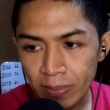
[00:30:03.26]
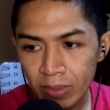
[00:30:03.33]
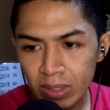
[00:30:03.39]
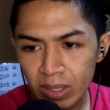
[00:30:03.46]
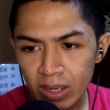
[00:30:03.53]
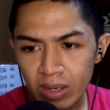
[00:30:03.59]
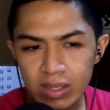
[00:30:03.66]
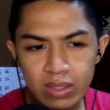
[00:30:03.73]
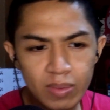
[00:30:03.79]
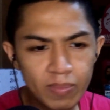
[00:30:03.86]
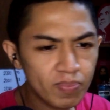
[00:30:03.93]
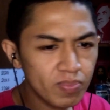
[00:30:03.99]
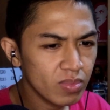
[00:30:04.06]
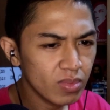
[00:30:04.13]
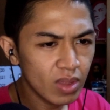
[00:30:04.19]
people that are,
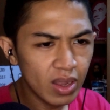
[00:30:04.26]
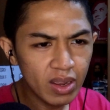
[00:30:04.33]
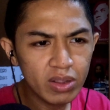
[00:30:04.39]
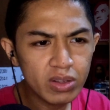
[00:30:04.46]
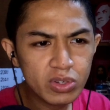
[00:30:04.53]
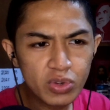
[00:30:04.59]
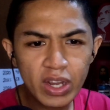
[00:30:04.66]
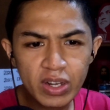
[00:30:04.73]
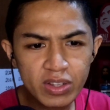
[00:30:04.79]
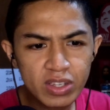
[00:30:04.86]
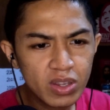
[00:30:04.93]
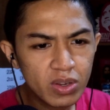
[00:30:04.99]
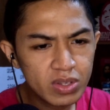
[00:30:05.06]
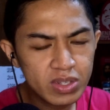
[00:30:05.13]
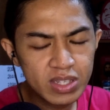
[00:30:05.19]
I don't know,
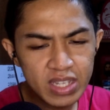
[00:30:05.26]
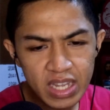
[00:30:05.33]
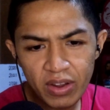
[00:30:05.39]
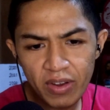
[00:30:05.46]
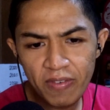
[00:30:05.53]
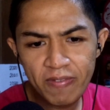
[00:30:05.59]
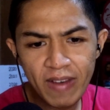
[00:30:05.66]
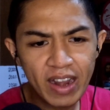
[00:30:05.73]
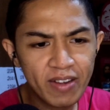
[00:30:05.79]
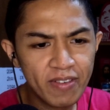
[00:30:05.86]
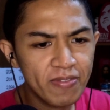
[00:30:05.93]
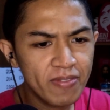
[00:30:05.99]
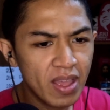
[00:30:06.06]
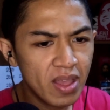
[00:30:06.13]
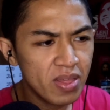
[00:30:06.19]
trying to seek or
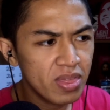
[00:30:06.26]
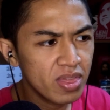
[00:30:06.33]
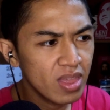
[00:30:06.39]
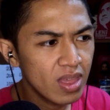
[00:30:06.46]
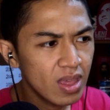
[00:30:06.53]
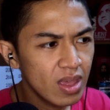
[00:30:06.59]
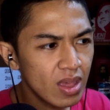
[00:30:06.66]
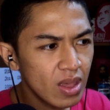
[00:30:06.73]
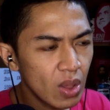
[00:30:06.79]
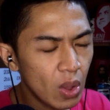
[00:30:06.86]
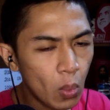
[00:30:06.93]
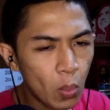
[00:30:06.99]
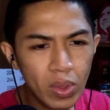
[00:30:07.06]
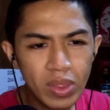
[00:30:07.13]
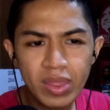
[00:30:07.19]
find faith
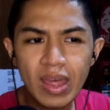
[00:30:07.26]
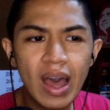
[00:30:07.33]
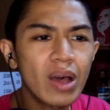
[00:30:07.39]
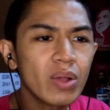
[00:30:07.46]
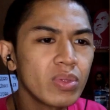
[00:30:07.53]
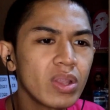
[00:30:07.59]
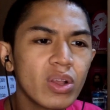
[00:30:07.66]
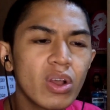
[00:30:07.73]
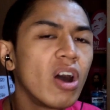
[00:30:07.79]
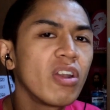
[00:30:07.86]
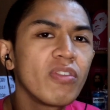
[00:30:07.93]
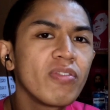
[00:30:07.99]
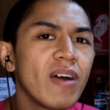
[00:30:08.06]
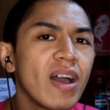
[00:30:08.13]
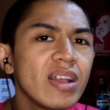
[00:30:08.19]
without the
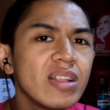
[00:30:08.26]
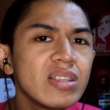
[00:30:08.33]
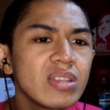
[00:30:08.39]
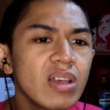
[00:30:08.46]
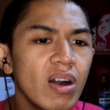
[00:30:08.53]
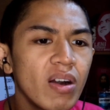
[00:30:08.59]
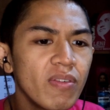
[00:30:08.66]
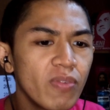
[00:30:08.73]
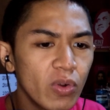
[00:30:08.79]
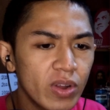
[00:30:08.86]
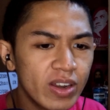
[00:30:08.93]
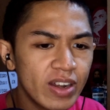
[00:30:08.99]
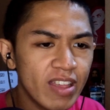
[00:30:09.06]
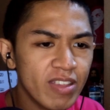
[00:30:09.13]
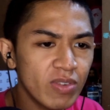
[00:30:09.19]
confines of
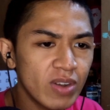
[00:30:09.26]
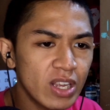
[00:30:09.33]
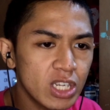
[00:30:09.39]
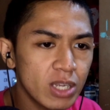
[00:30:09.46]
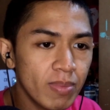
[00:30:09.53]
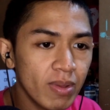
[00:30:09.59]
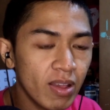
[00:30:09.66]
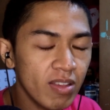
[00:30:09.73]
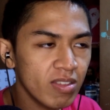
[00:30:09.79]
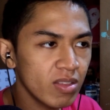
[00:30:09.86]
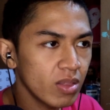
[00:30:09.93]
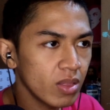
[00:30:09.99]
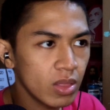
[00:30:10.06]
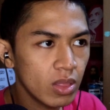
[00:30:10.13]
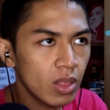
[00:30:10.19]
organized religion,
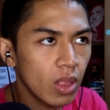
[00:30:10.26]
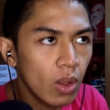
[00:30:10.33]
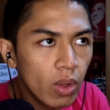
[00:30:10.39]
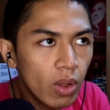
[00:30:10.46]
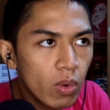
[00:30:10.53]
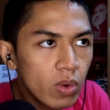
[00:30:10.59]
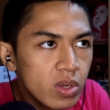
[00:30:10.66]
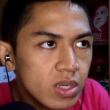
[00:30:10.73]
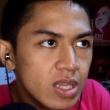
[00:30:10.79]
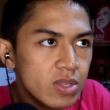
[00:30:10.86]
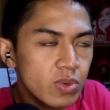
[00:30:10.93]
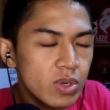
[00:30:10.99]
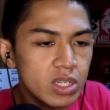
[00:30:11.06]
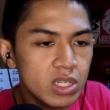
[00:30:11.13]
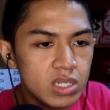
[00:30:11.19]
because the
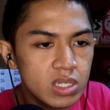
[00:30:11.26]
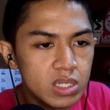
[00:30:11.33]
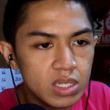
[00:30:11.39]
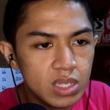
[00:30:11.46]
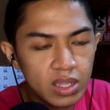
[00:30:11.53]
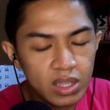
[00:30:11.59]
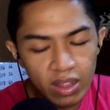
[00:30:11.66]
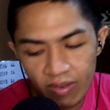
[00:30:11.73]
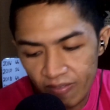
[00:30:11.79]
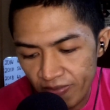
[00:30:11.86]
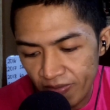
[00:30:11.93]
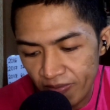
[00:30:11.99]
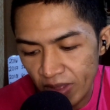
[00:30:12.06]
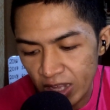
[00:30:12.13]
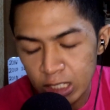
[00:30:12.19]
organized religions that they
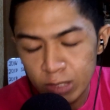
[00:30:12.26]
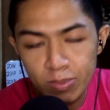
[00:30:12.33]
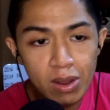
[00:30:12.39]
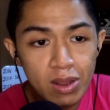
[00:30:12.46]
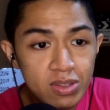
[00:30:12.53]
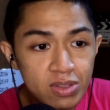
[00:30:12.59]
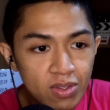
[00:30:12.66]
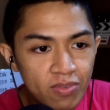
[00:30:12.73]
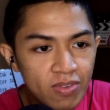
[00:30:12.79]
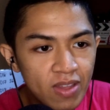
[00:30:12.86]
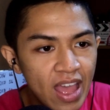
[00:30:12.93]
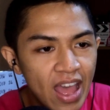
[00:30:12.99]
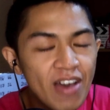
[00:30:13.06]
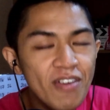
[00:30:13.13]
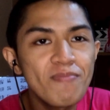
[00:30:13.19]
have experience
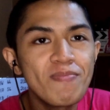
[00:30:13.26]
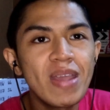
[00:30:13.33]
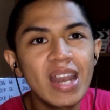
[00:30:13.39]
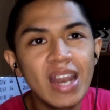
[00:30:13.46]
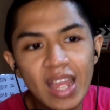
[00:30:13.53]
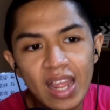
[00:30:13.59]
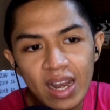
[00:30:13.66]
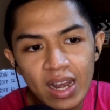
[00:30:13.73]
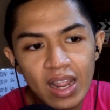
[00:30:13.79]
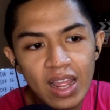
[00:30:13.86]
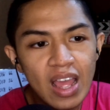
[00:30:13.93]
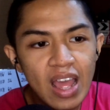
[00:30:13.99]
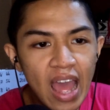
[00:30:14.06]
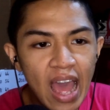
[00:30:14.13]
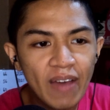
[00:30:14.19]
of, have been
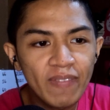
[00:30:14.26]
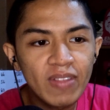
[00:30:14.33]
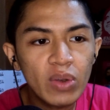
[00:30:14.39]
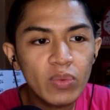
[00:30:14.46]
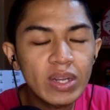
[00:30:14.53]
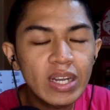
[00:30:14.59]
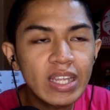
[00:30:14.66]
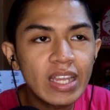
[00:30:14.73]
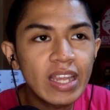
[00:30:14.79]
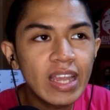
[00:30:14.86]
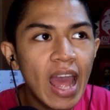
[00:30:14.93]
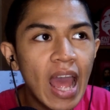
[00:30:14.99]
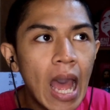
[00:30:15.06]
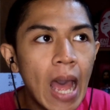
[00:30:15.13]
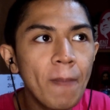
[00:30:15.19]
in, have not
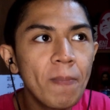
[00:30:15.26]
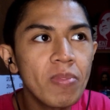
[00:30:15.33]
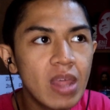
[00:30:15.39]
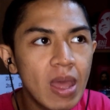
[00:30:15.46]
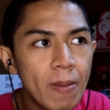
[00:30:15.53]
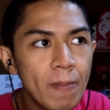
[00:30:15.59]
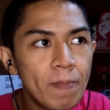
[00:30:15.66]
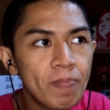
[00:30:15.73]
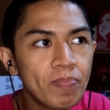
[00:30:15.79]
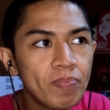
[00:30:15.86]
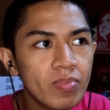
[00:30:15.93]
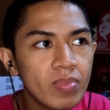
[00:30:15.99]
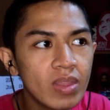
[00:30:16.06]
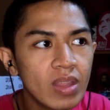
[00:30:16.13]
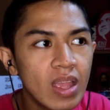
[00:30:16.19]
really helped
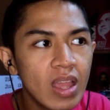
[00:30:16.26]
them